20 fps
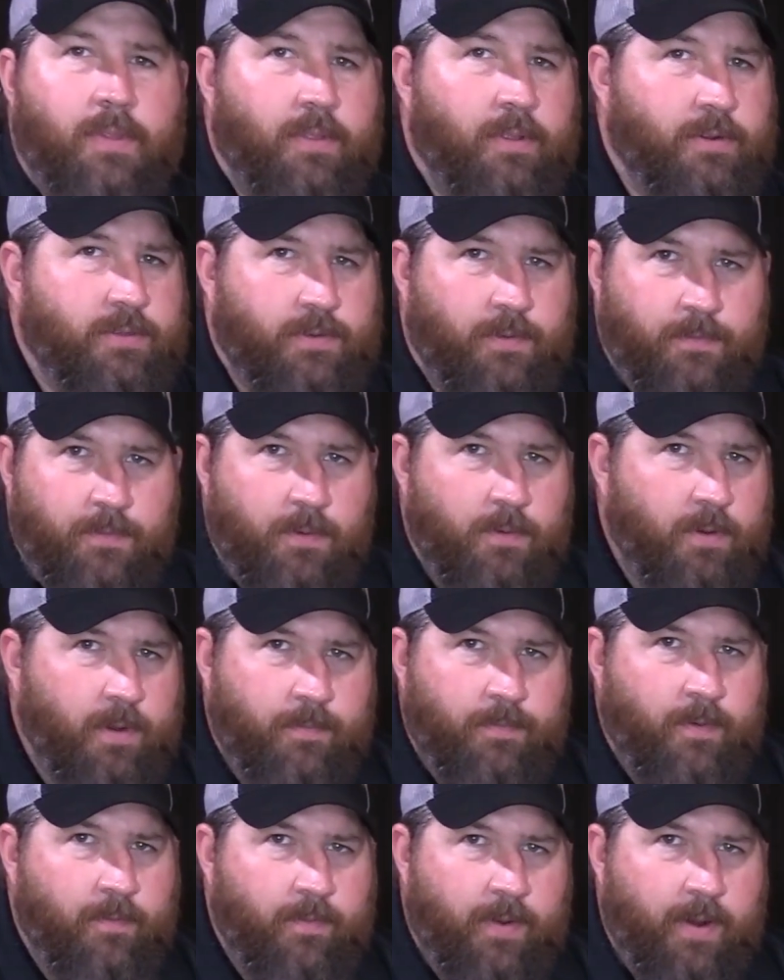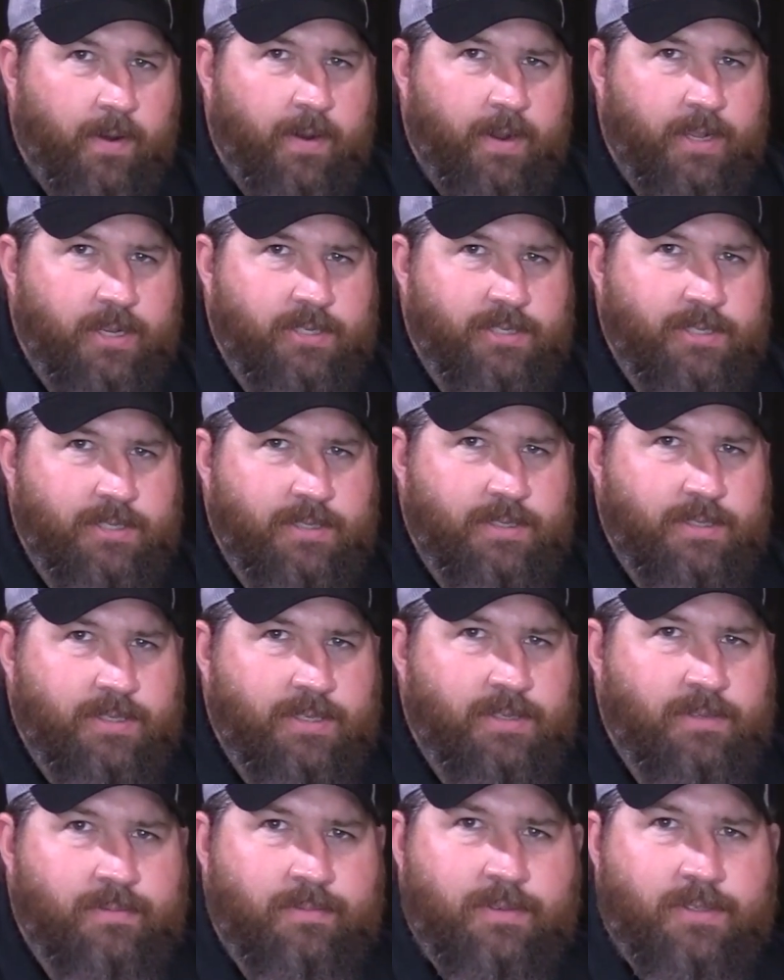There's a few different
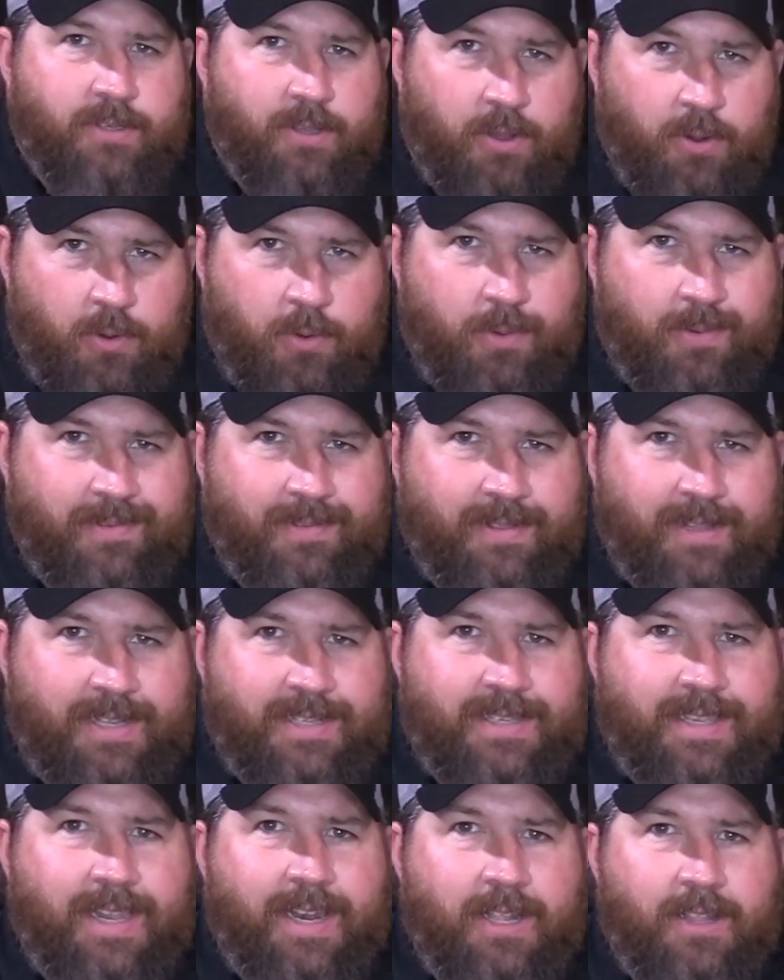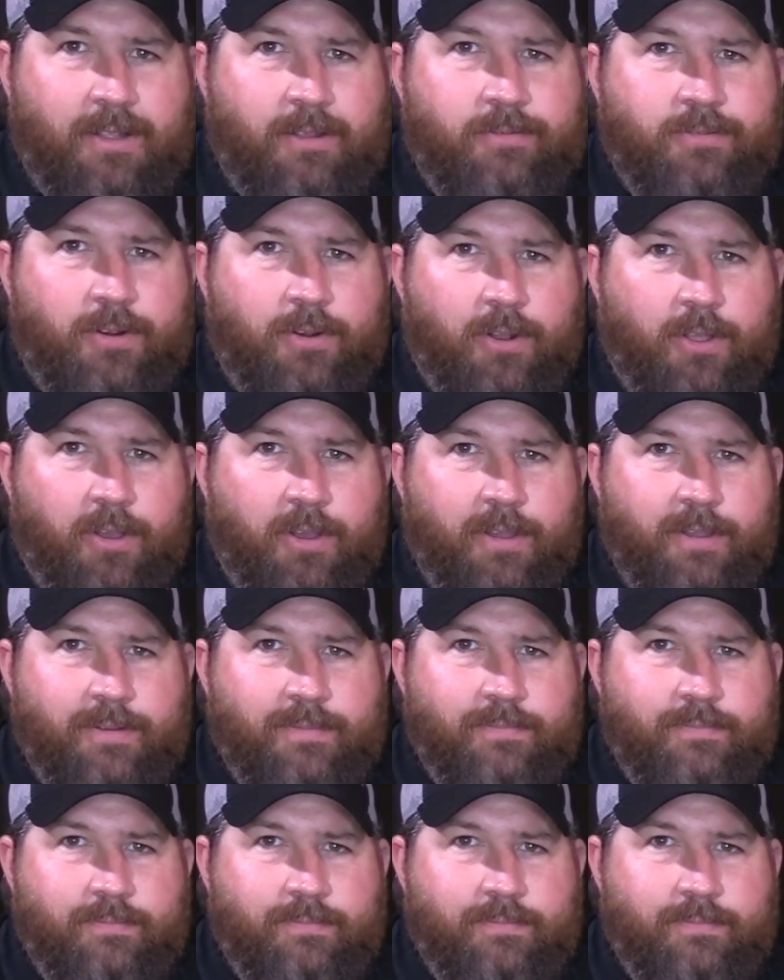variations, so let's get a closer look.